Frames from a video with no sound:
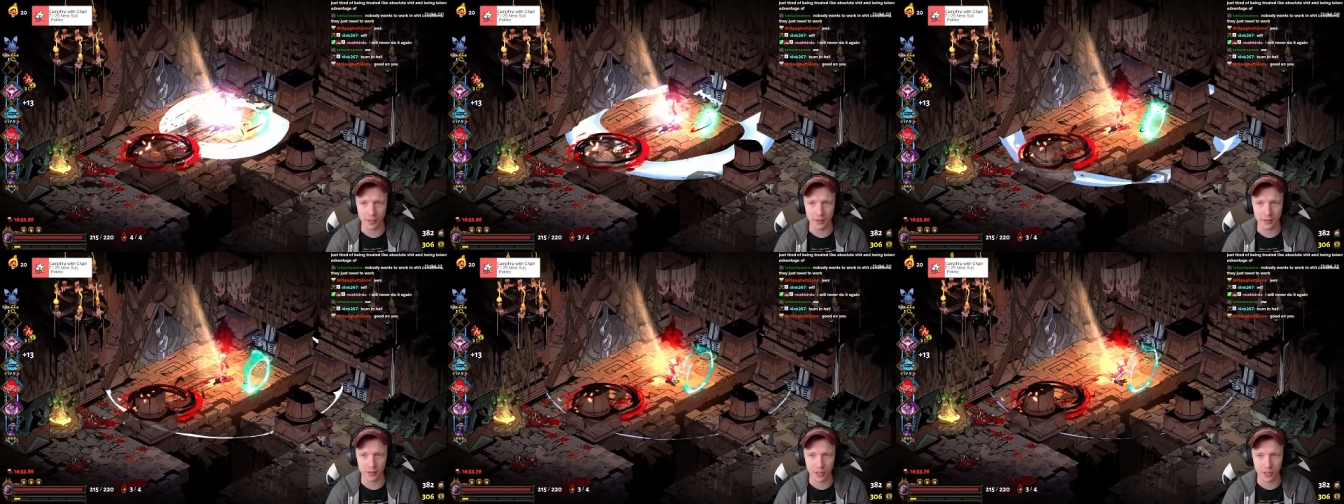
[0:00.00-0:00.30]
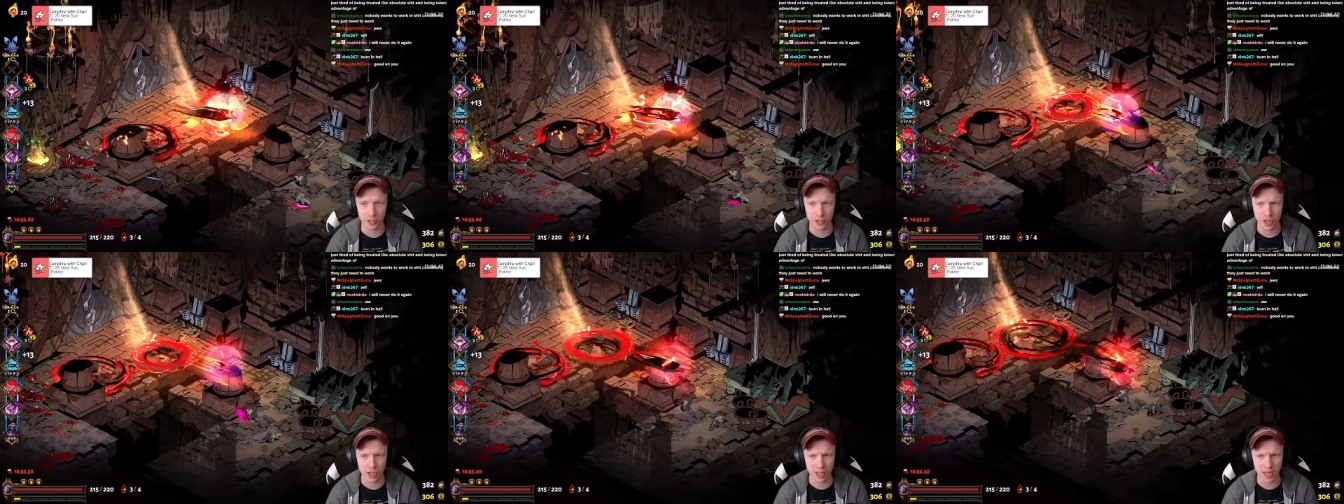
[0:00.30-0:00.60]
it's like
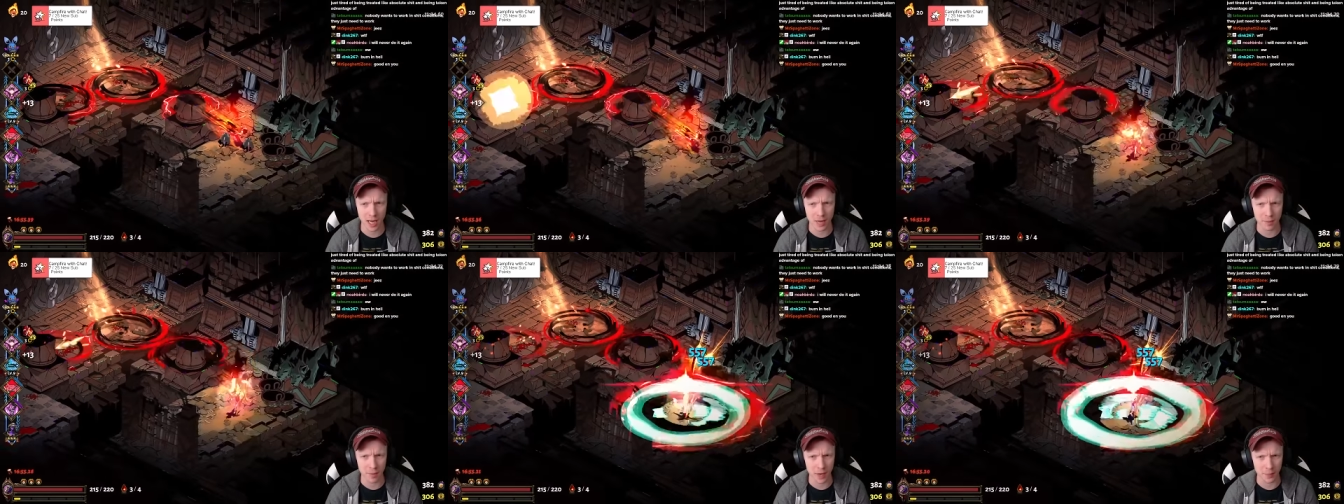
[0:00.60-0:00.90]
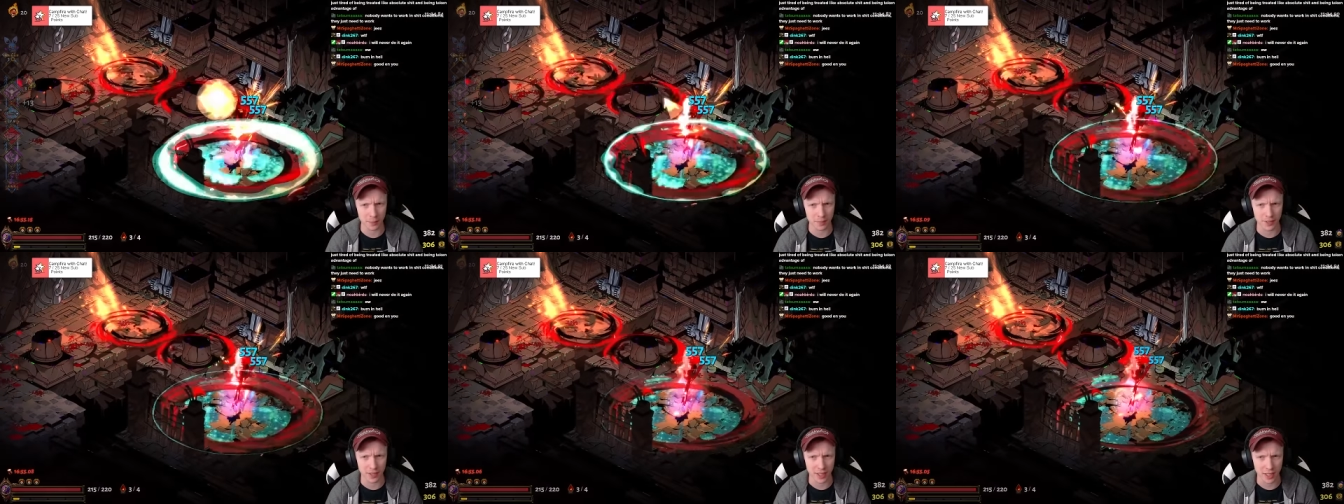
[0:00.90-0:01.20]
she came
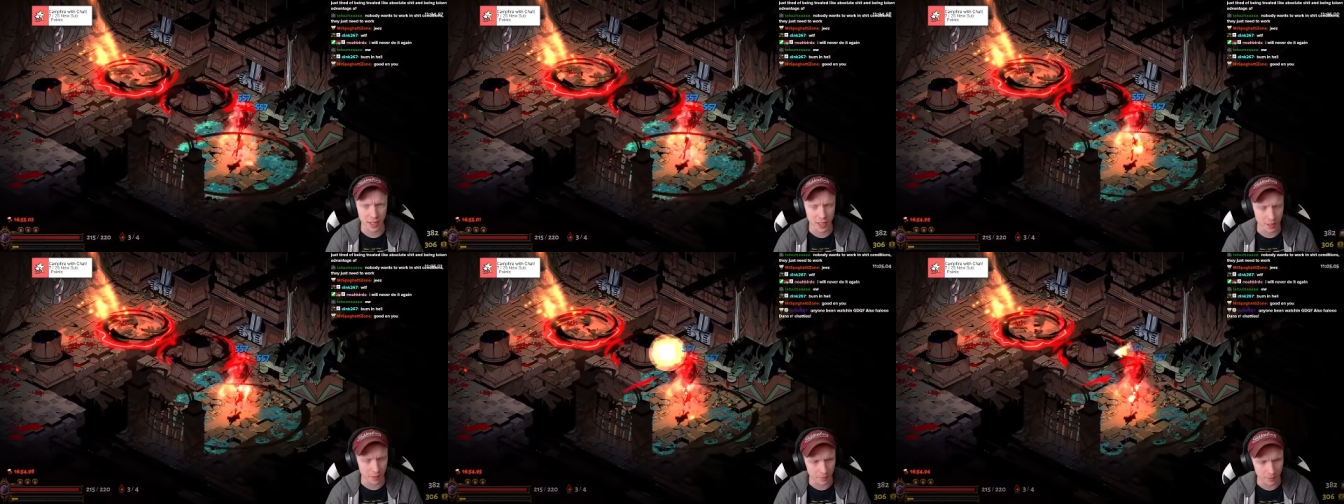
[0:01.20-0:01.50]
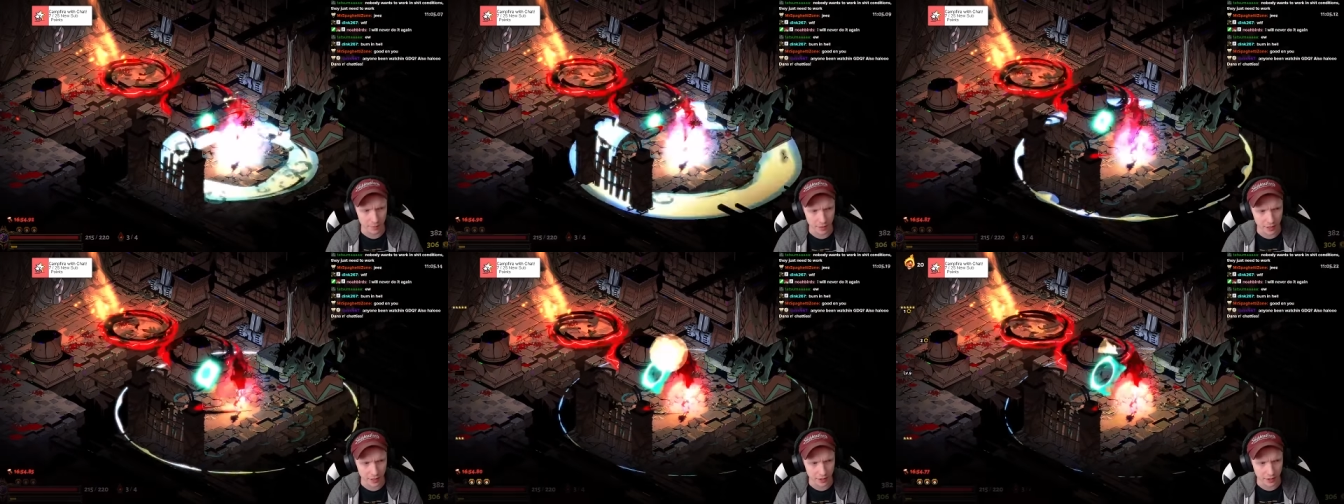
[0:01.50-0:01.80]
up to
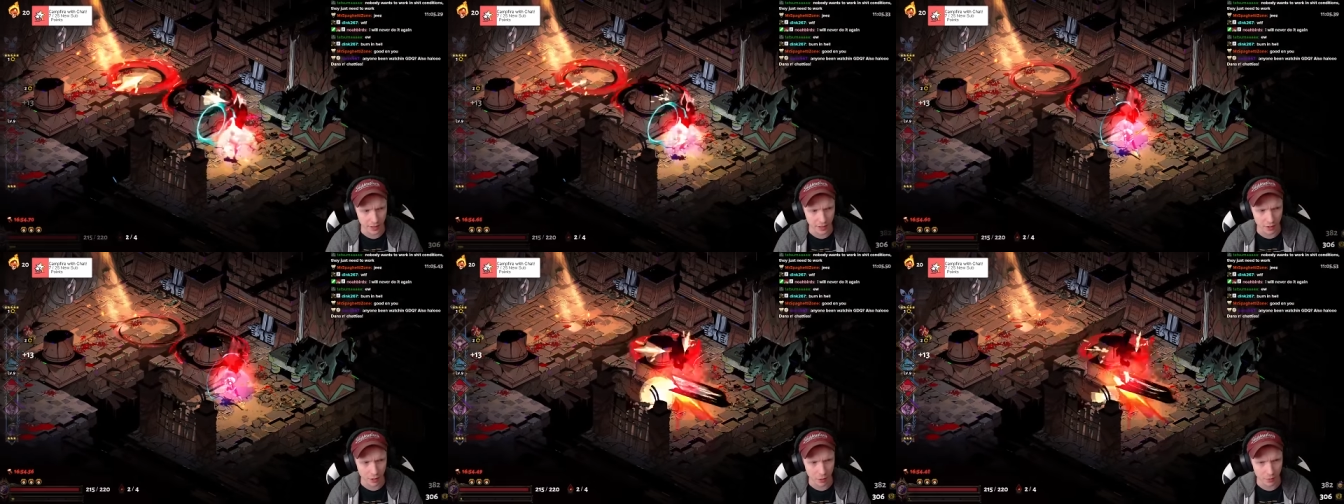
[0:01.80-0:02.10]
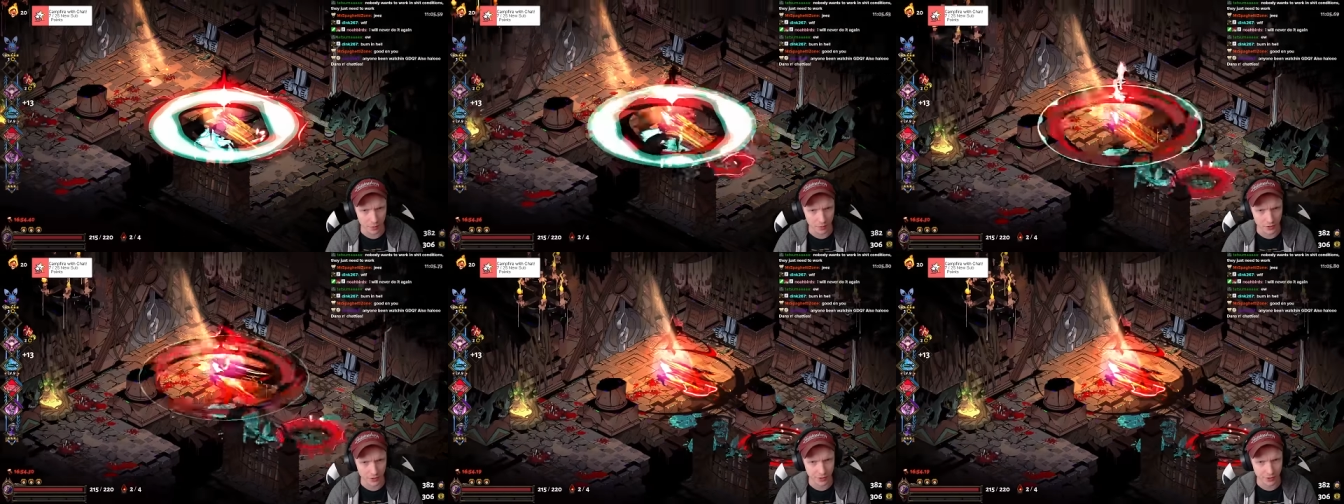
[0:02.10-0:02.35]
him and like almost